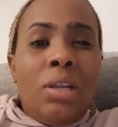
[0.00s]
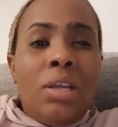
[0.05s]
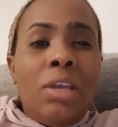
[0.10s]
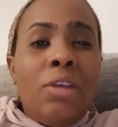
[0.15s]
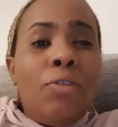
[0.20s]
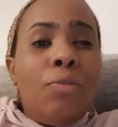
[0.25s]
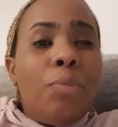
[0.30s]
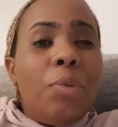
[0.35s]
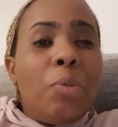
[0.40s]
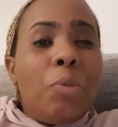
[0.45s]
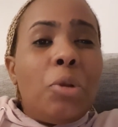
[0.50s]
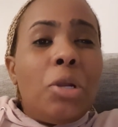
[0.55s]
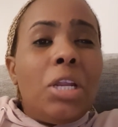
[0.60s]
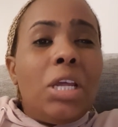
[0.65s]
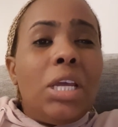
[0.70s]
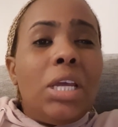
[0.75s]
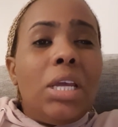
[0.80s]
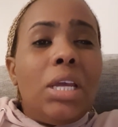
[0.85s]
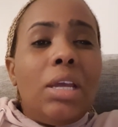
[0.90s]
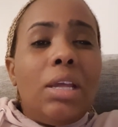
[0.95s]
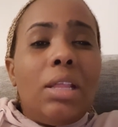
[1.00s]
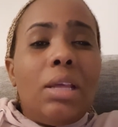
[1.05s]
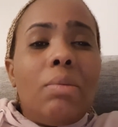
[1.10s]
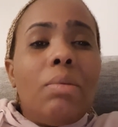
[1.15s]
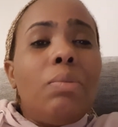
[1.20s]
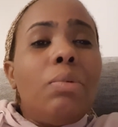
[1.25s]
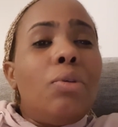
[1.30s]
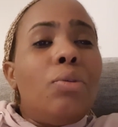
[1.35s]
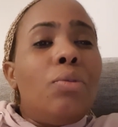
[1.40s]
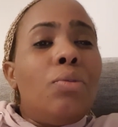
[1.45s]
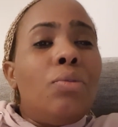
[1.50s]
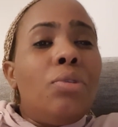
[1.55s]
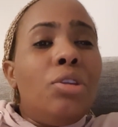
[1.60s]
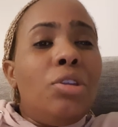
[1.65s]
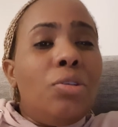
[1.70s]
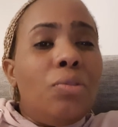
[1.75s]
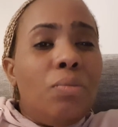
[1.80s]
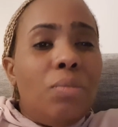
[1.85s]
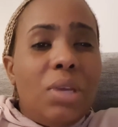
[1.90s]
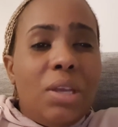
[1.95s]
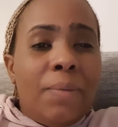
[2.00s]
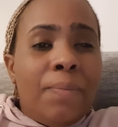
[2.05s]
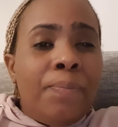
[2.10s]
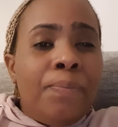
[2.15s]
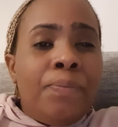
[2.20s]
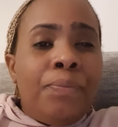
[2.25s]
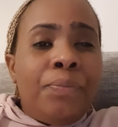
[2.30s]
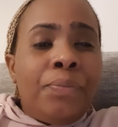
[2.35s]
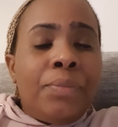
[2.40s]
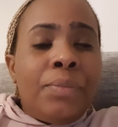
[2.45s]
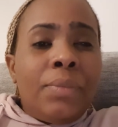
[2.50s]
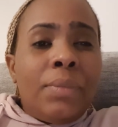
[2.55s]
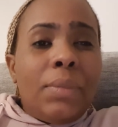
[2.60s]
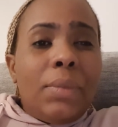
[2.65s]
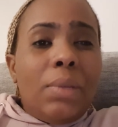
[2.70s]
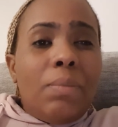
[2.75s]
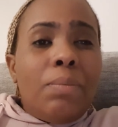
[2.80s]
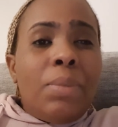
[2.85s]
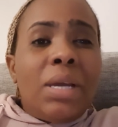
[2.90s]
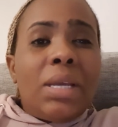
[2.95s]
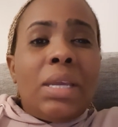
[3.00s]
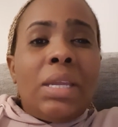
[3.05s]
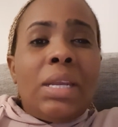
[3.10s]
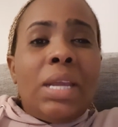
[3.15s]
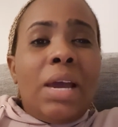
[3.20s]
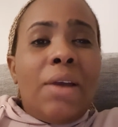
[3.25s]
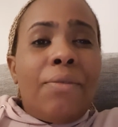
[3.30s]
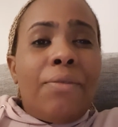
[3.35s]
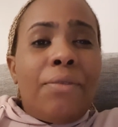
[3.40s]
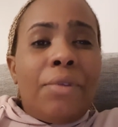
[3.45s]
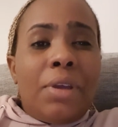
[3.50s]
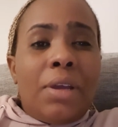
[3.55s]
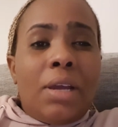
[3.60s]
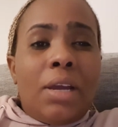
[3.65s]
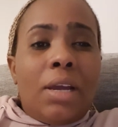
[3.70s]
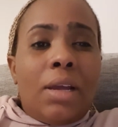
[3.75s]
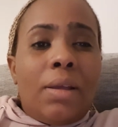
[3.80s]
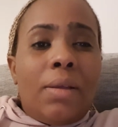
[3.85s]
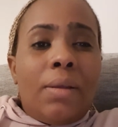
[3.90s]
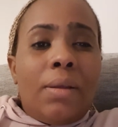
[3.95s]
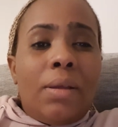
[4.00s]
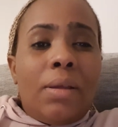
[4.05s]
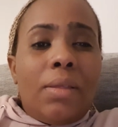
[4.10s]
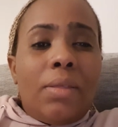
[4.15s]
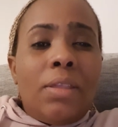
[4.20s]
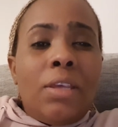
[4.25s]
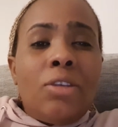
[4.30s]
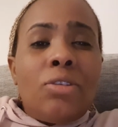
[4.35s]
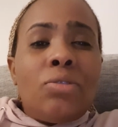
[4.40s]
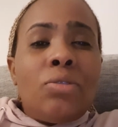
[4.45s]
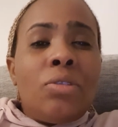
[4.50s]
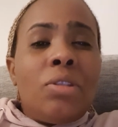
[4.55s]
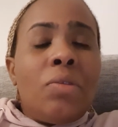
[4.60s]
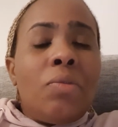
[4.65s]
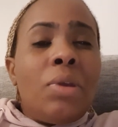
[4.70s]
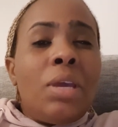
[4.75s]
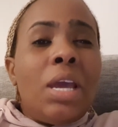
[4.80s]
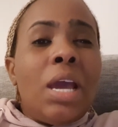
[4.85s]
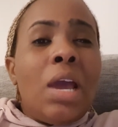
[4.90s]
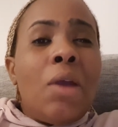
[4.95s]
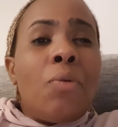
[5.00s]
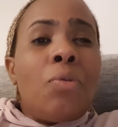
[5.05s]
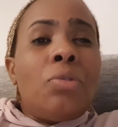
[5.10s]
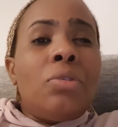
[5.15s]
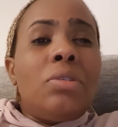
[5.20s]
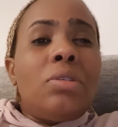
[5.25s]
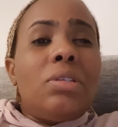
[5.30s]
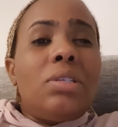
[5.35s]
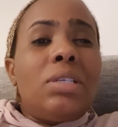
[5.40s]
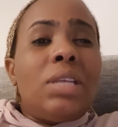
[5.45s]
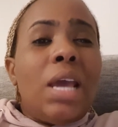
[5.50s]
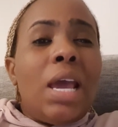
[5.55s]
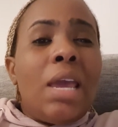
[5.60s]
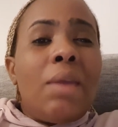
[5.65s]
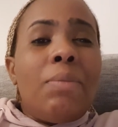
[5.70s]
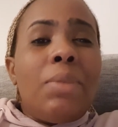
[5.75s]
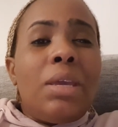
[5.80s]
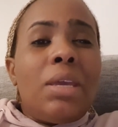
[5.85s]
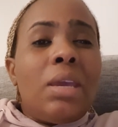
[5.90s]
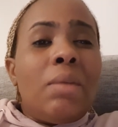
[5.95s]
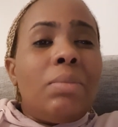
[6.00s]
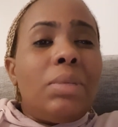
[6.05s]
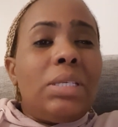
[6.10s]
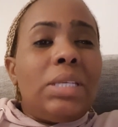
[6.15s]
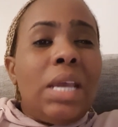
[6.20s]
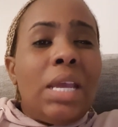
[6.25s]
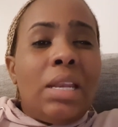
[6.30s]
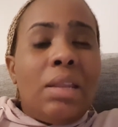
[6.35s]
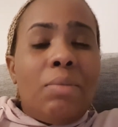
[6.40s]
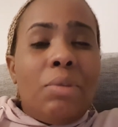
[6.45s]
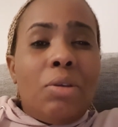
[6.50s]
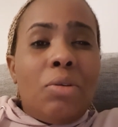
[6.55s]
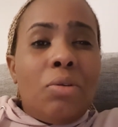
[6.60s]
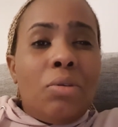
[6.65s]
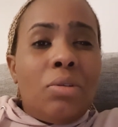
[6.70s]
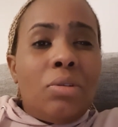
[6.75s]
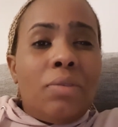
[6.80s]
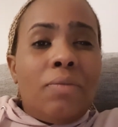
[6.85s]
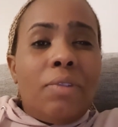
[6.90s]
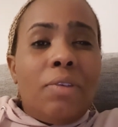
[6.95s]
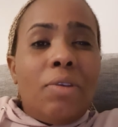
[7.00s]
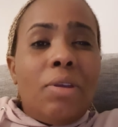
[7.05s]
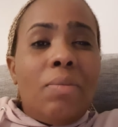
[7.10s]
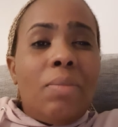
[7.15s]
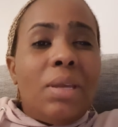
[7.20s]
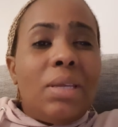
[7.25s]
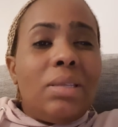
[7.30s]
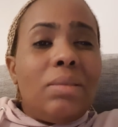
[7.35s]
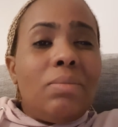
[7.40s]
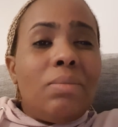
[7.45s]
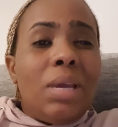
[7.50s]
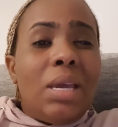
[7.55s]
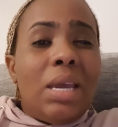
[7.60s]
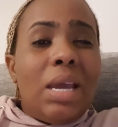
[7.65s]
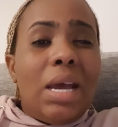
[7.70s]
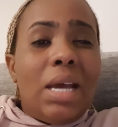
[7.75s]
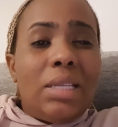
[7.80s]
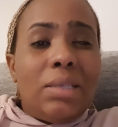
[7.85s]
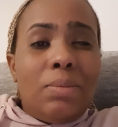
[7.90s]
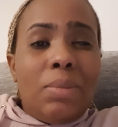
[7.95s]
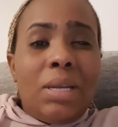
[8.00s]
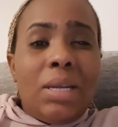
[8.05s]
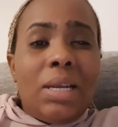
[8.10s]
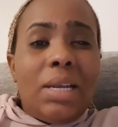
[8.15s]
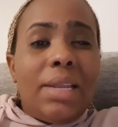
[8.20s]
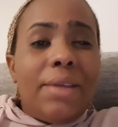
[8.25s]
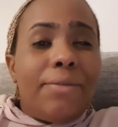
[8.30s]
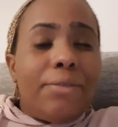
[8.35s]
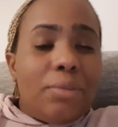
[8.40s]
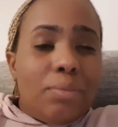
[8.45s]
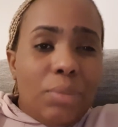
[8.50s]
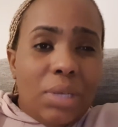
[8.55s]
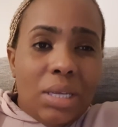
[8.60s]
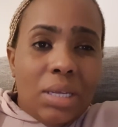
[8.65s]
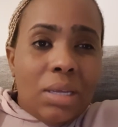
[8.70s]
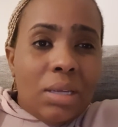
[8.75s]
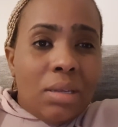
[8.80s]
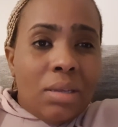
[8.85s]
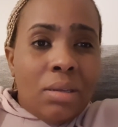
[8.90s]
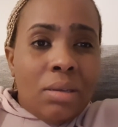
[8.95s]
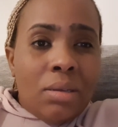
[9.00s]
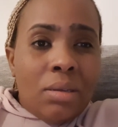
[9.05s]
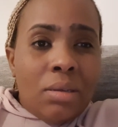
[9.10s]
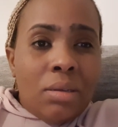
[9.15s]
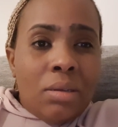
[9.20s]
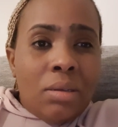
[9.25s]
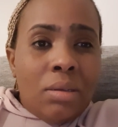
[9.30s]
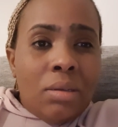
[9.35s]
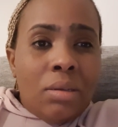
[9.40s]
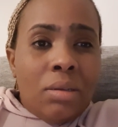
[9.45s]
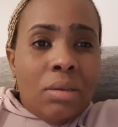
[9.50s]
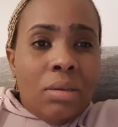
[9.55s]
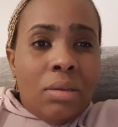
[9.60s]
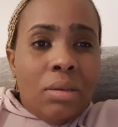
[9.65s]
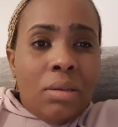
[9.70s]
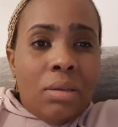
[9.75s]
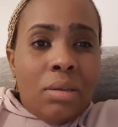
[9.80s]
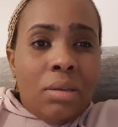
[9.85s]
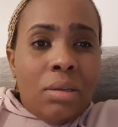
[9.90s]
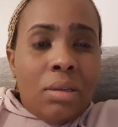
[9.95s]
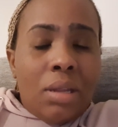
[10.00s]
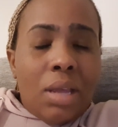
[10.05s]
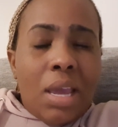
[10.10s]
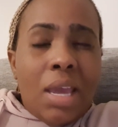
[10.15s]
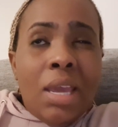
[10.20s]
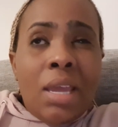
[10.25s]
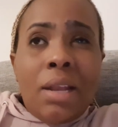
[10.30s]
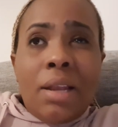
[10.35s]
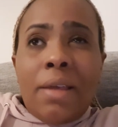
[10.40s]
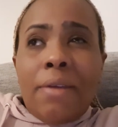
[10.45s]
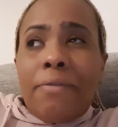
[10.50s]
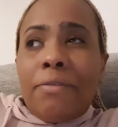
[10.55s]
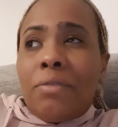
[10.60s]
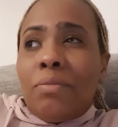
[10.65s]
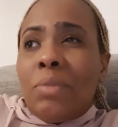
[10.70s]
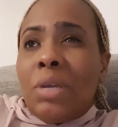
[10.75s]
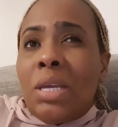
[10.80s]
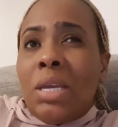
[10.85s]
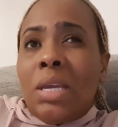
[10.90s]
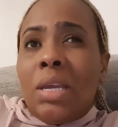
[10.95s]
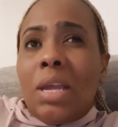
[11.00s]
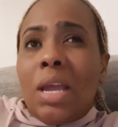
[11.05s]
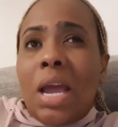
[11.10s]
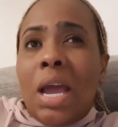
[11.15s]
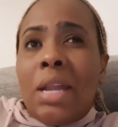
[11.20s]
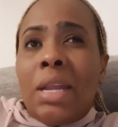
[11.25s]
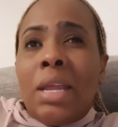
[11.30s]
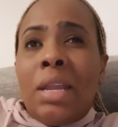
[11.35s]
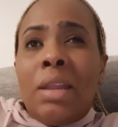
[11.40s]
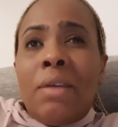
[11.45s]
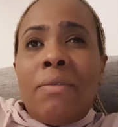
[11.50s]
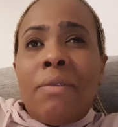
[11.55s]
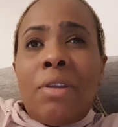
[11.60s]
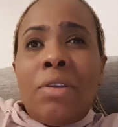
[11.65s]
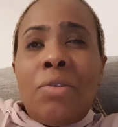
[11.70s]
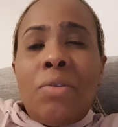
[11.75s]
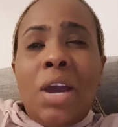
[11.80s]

You people, the people who knew me back in Africa, they saw the way I became tiny because of the way my husband left me. He left me, and I never knew.